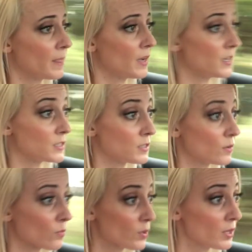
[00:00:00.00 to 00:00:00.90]
It's
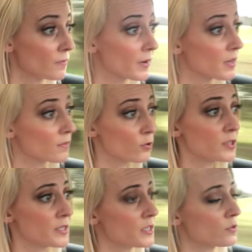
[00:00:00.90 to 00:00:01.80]
really fun. And of
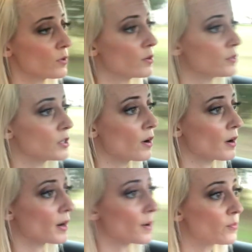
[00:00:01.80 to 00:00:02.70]
course, these roads
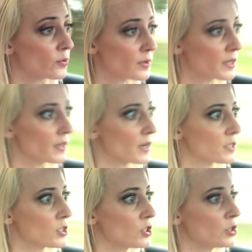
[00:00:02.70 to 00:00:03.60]
are pretty
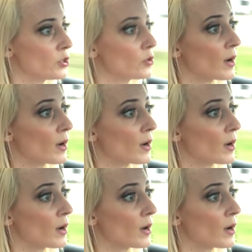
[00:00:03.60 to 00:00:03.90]
nice too.